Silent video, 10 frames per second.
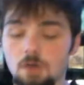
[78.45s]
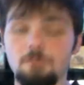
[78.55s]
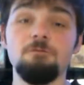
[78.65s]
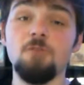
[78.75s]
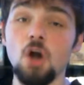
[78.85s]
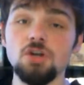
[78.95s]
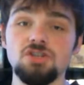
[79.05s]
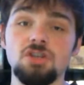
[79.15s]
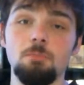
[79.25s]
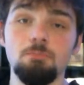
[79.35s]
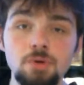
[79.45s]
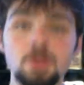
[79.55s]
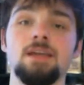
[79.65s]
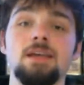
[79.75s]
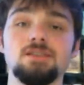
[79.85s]
first
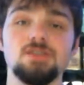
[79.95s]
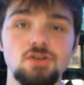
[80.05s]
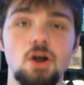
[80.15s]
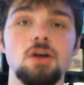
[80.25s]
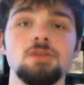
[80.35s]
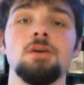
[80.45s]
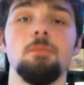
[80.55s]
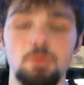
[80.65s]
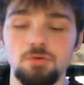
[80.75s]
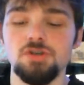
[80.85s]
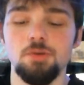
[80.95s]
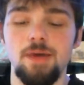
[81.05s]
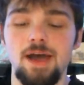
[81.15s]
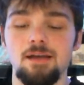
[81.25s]
Brilliant Stars booster pack.